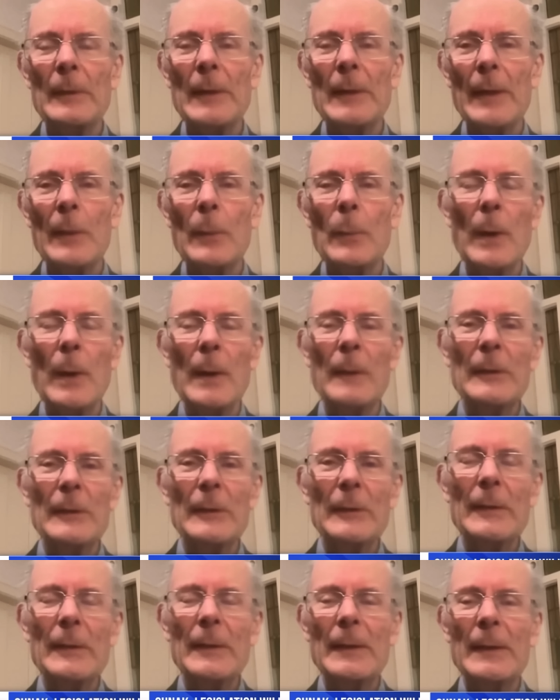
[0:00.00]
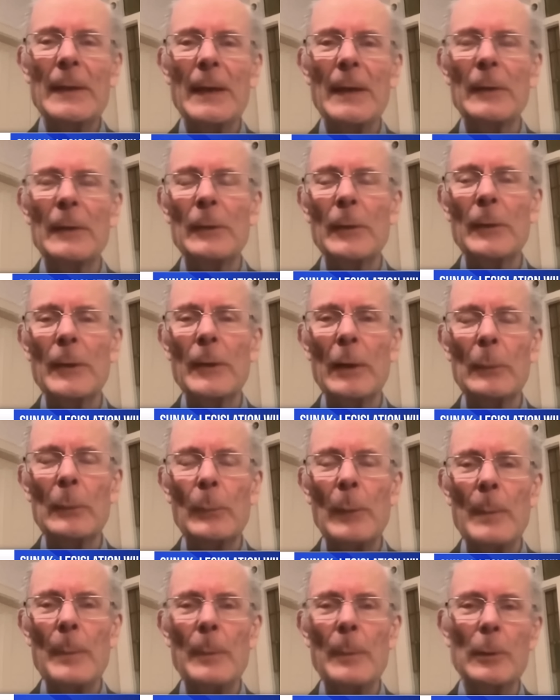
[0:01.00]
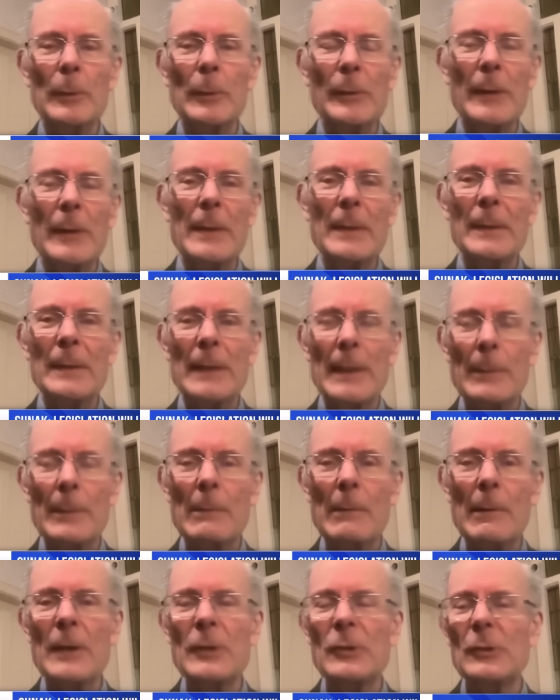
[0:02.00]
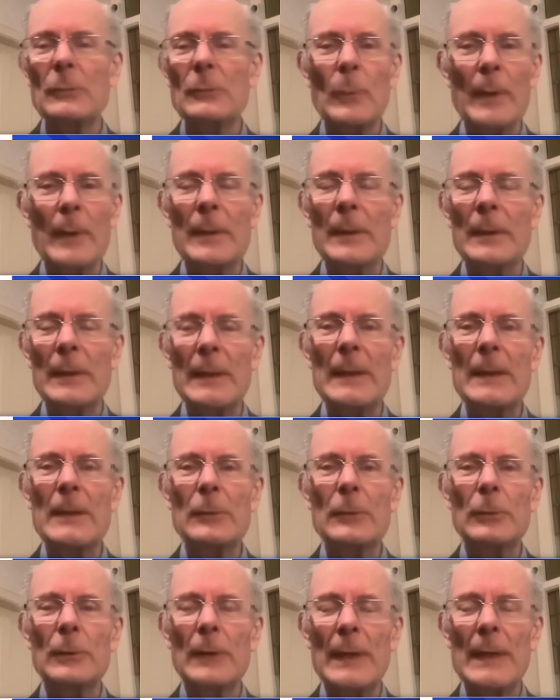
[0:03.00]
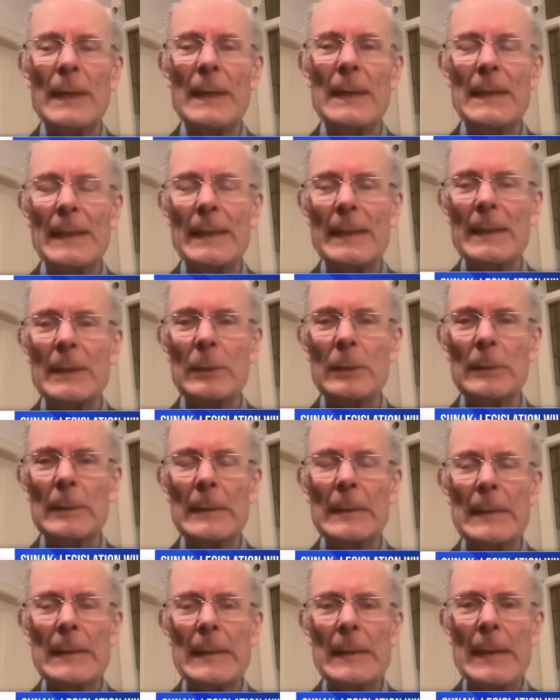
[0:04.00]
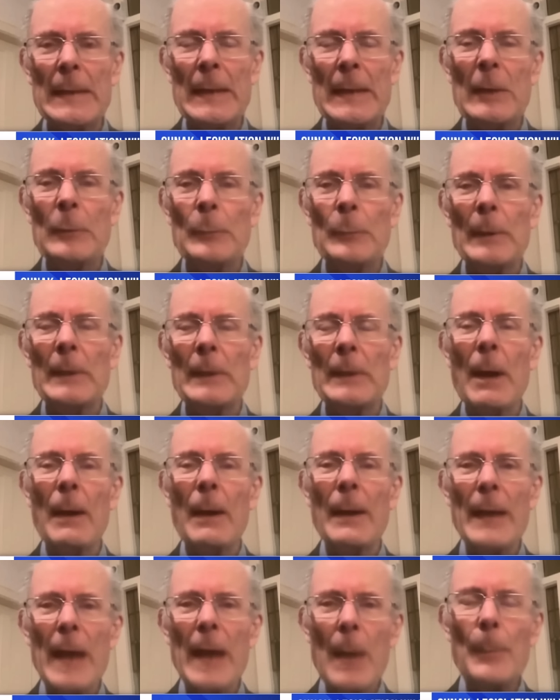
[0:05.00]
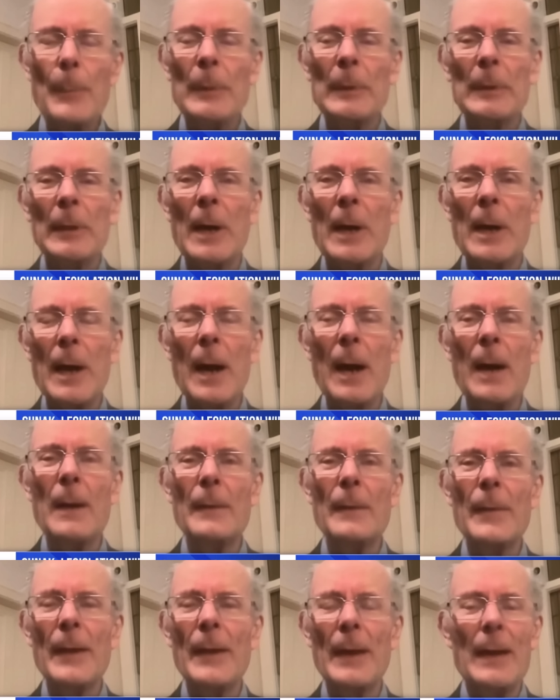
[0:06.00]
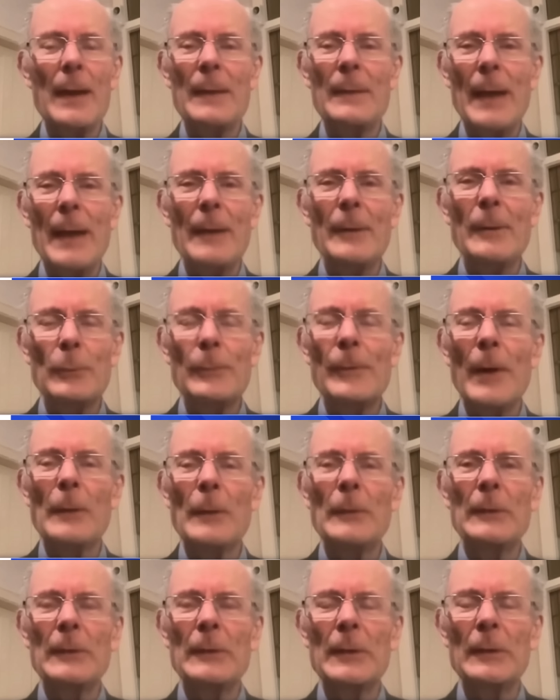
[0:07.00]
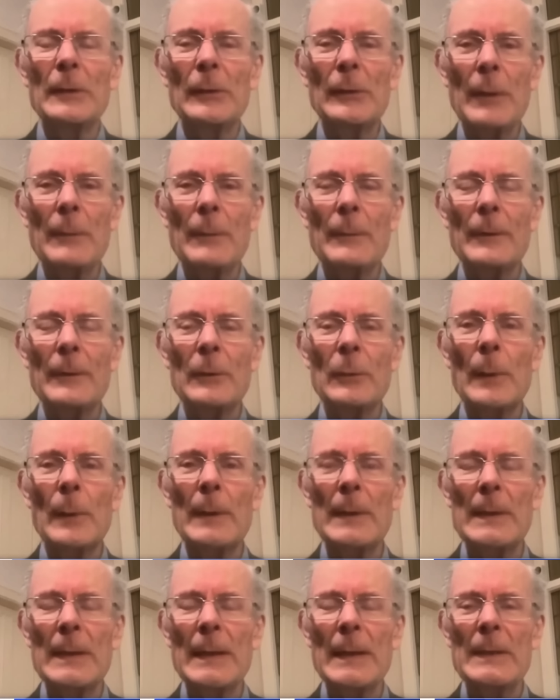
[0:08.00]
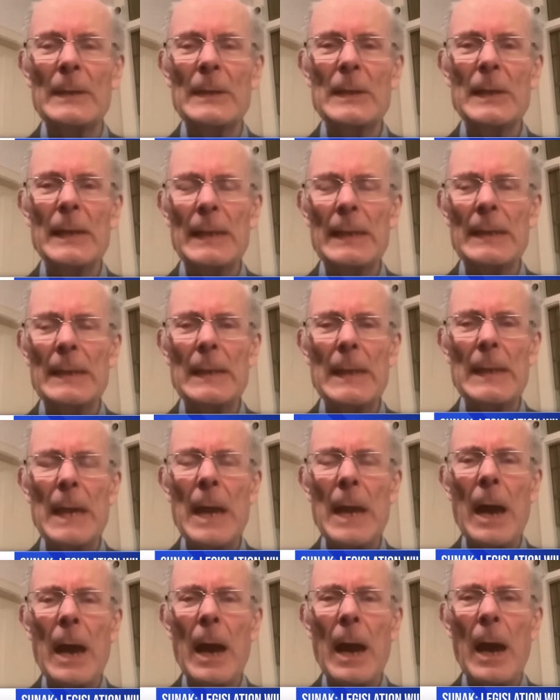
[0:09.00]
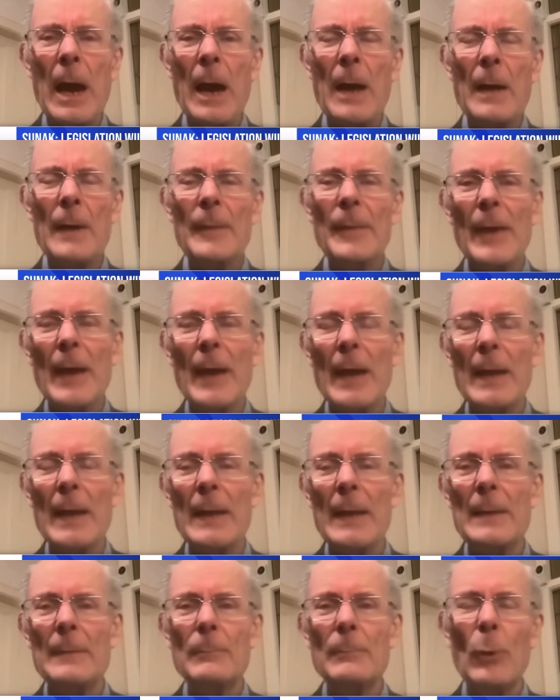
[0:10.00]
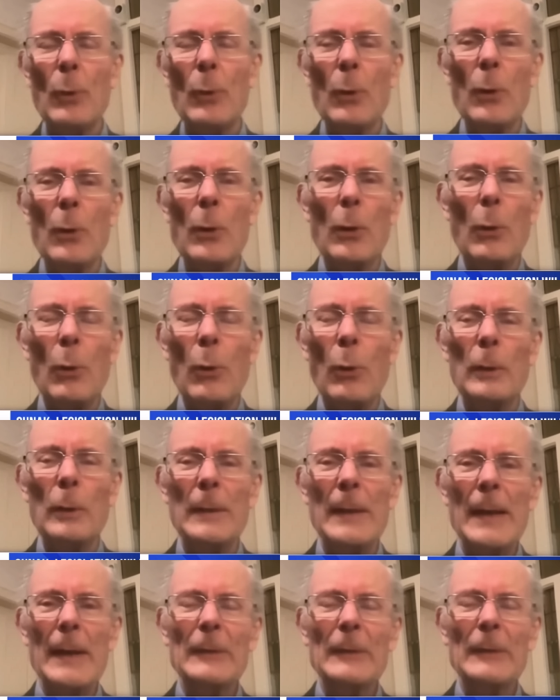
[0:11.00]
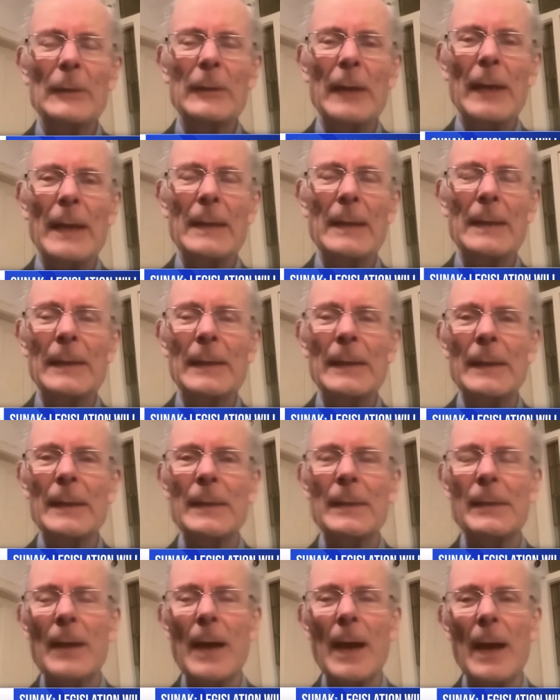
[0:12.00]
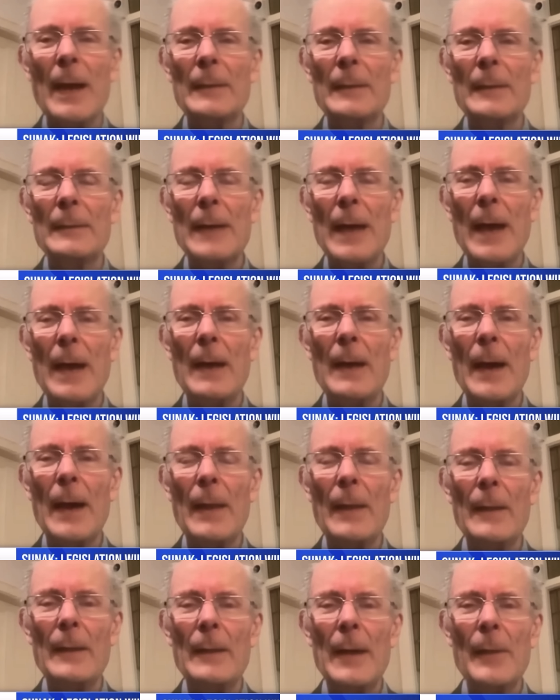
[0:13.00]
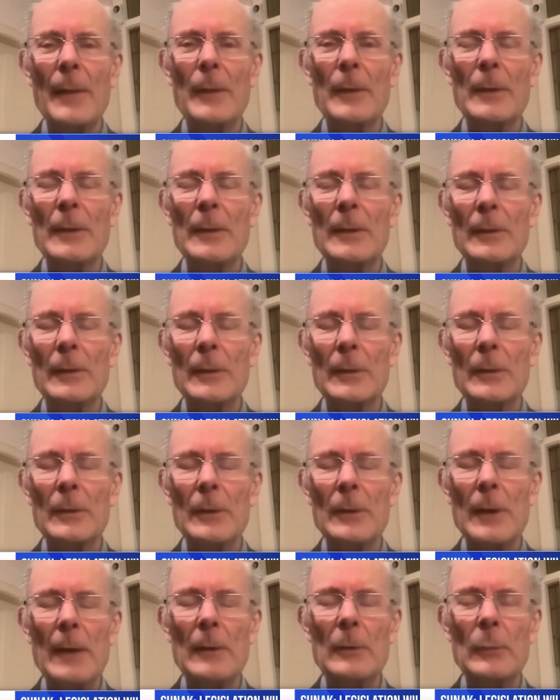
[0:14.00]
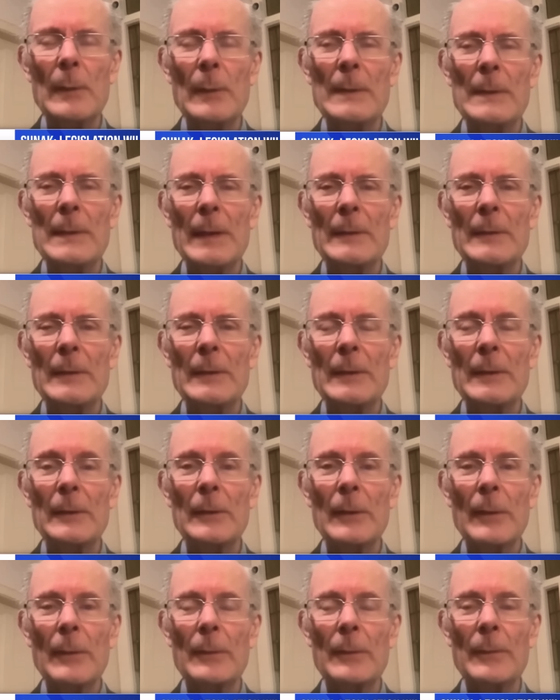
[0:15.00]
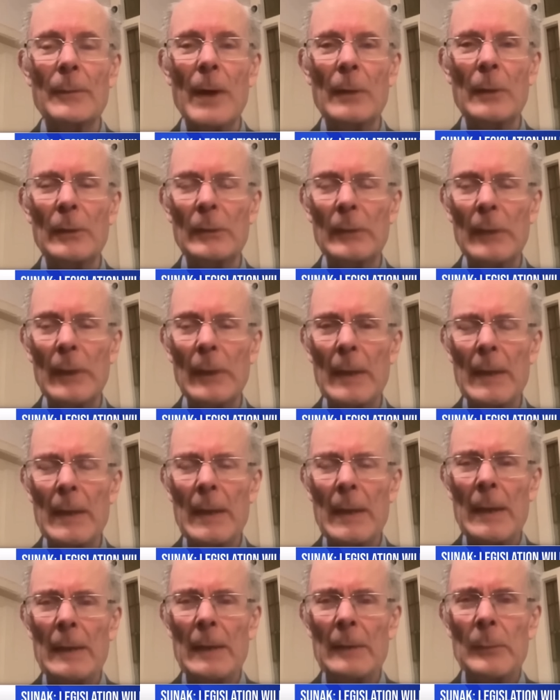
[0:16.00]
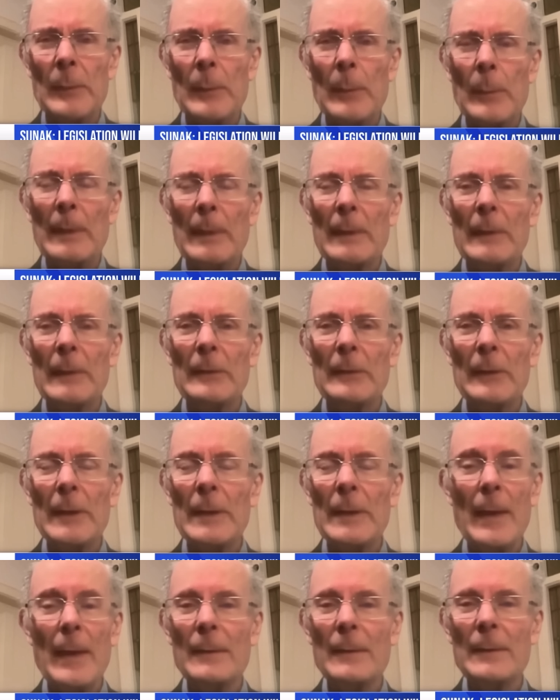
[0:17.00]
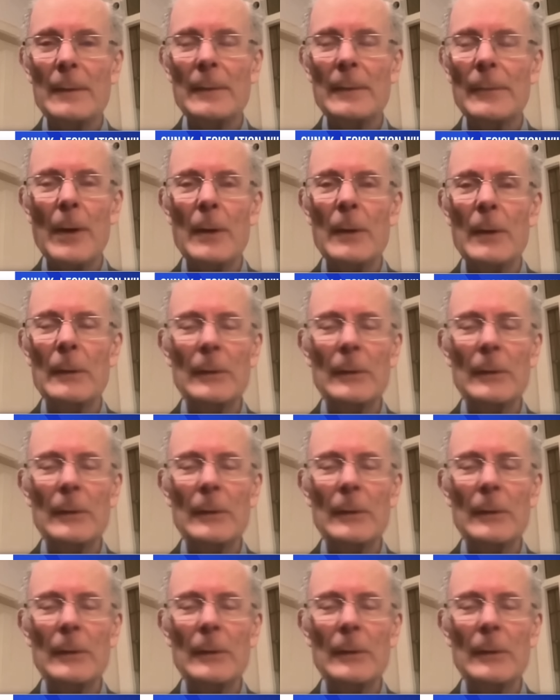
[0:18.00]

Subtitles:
In other words, is it the case that those people who think that immigration, whether legal or illegal, has been going up a lot, and who voted Conservative in 2019, are they more or less likely than other 2019 Conservative voters to be willing to say they're going to vote